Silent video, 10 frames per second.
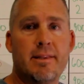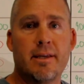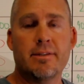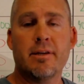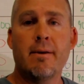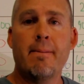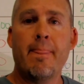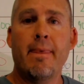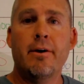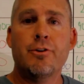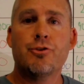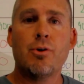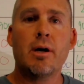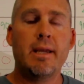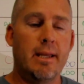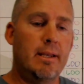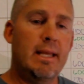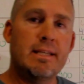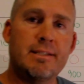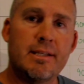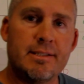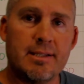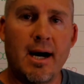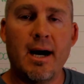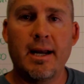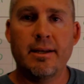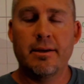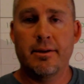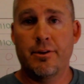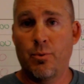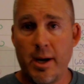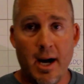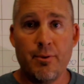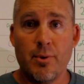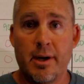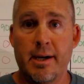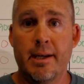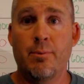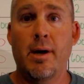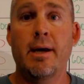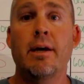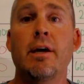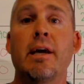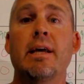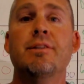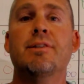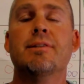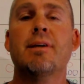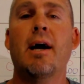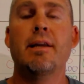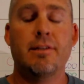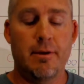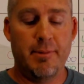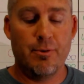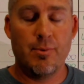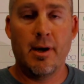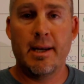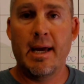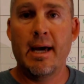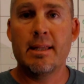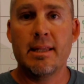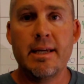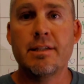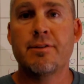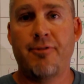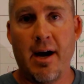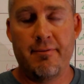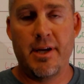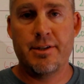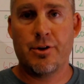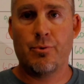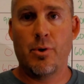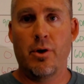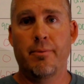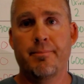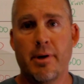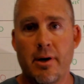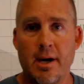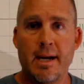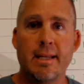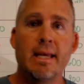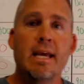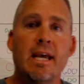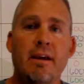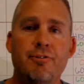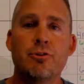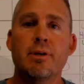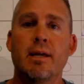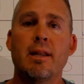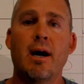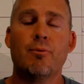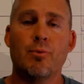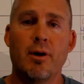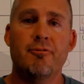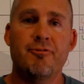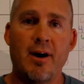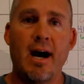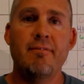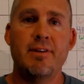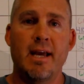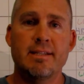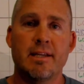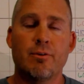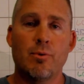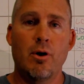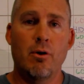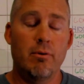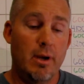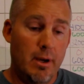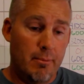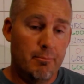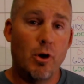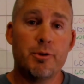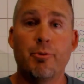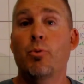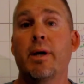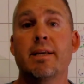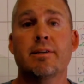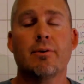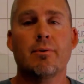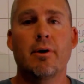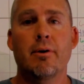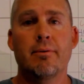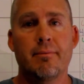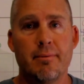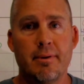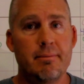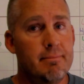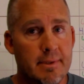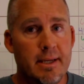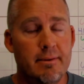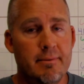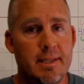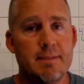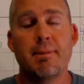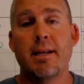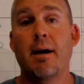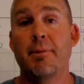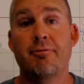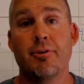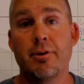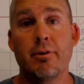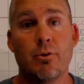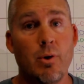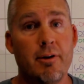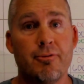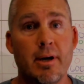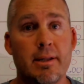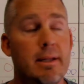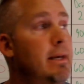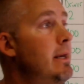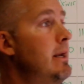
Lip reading: this. Trucking is designed, the way I run it anyway, is designed to be run at least 5 days in a row. All right? If you cannot run 5 days in a row, multiple weeks in a row, then this may not be for you, quite frankly.